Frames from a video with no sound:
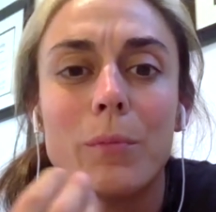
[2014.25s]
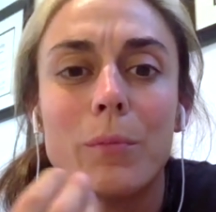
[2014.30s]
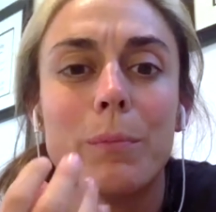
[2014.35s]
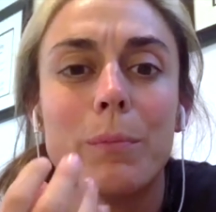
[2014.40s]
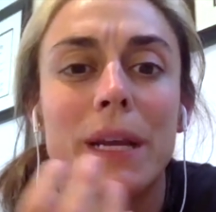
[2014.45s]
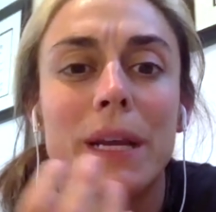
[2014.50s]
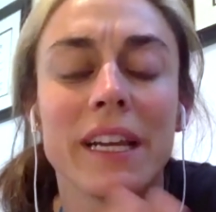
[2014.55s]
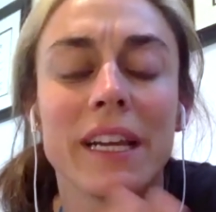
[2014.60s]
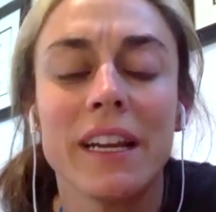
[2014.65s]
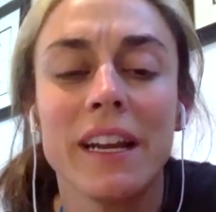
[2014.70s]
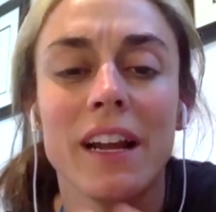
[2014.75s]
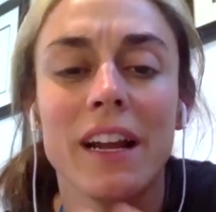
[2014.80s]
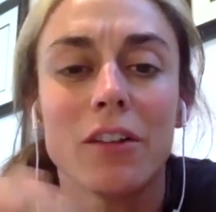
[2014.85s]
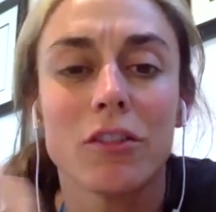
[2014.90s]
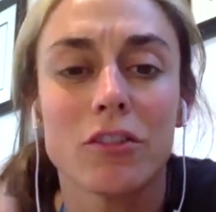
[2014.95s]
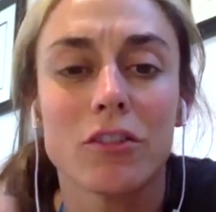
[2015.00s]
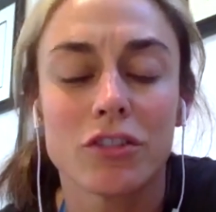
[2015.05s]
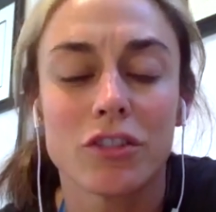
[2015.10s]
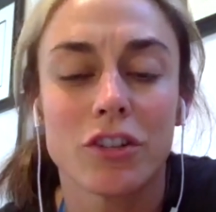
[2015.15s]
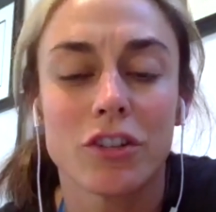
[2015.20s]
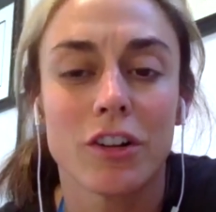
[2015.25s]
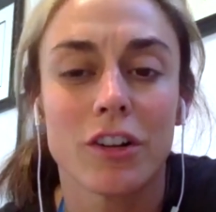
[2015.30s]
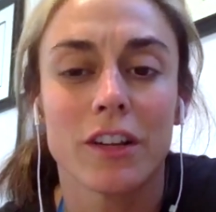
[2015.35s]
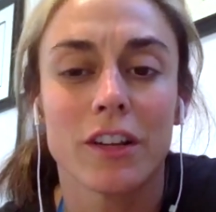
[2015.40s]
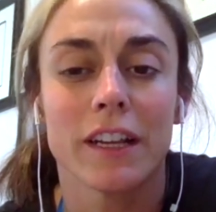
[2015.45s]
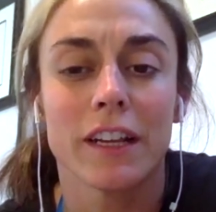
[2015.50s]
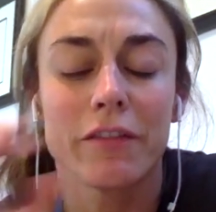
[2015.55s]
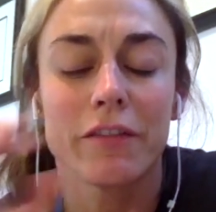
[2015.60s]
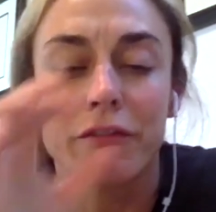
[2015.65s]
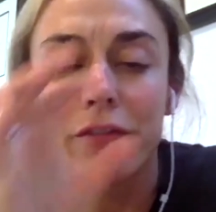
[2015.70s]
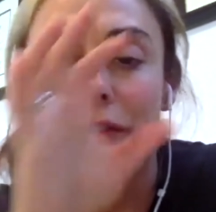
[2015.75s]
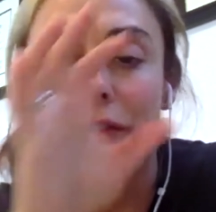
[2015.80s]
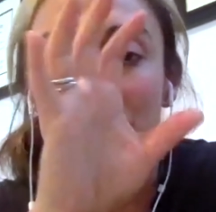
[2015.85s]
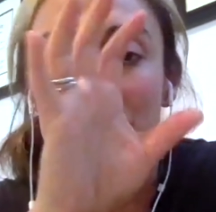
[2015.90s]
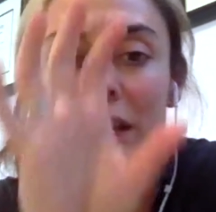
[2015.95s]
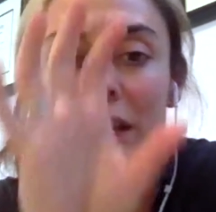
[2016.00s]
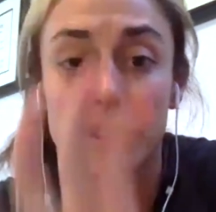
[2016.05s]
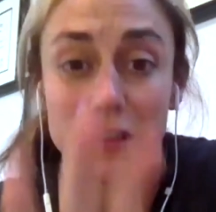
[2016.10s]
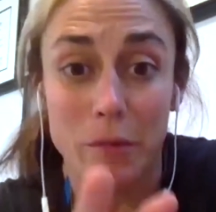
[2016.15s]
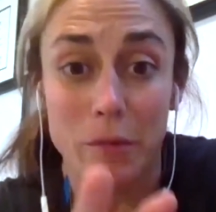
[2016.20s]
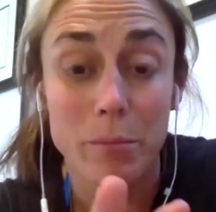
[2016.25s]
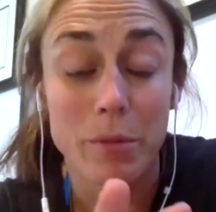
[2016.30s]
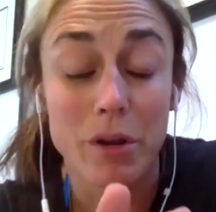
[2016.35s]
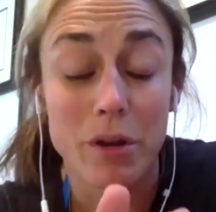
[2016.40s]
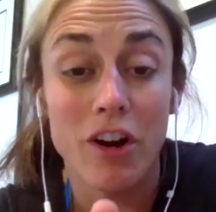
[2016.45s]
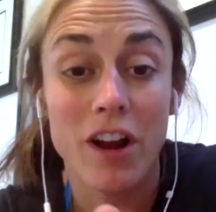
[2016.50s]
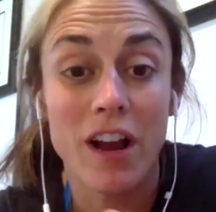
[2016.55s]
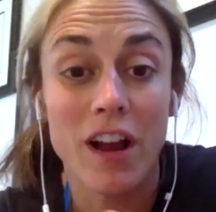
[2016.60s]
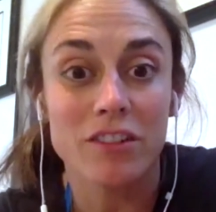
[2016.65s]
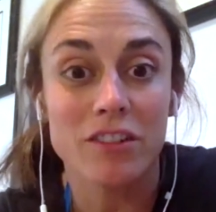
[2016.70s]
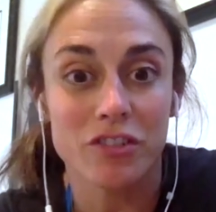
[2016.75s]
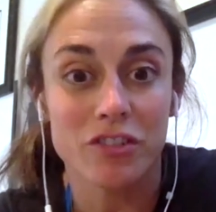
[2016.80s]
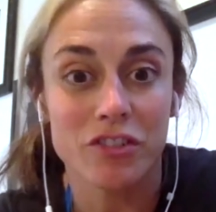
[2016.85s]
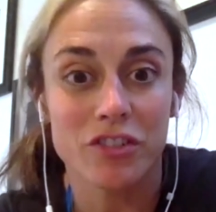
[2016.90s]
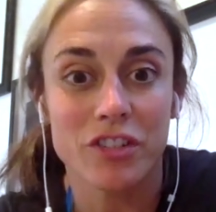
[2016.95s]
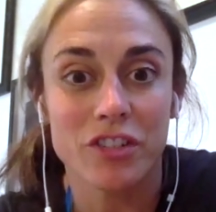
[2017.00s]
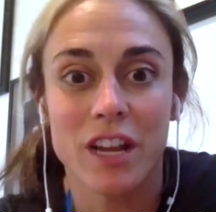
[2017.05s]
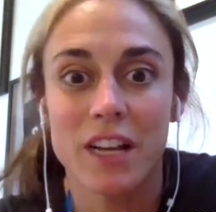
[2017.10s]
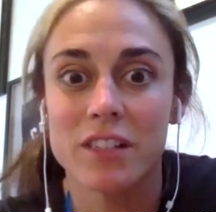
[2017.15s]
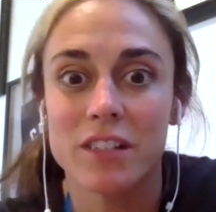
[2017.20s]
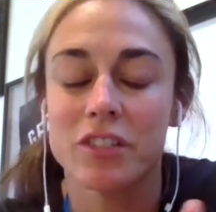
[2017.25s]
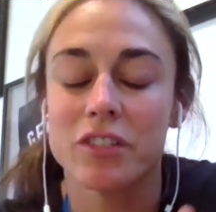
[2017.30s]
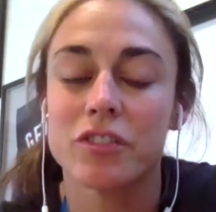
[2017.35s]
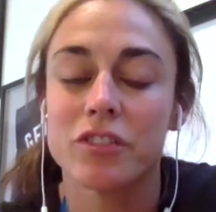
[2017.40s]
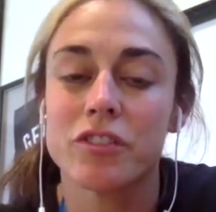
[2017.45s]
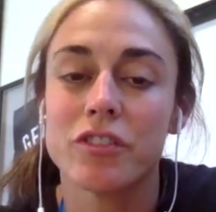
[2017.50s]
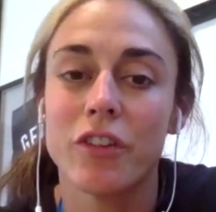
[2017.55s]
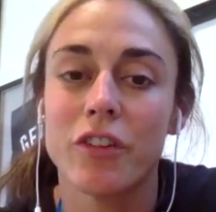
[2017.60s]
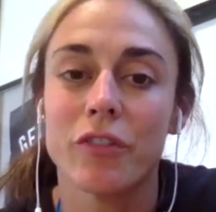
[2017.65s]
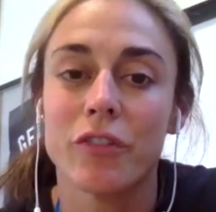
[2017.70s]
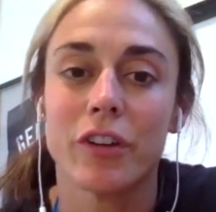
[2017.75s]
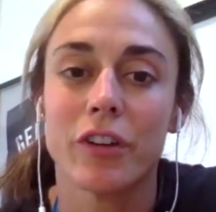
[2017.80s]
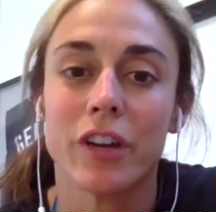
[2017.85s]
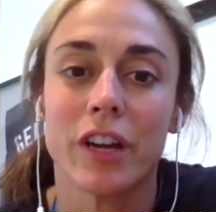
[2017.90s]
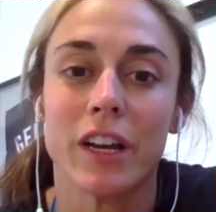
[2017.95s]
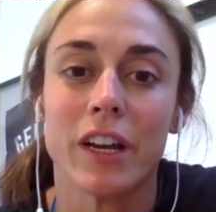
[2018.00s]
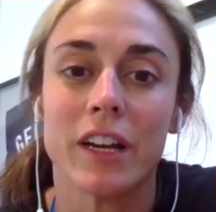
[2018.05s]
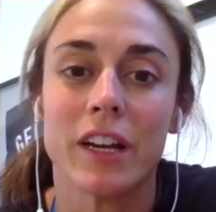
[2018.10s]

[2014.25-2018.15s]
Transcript: picking out certain, like the mirror exercise is so good.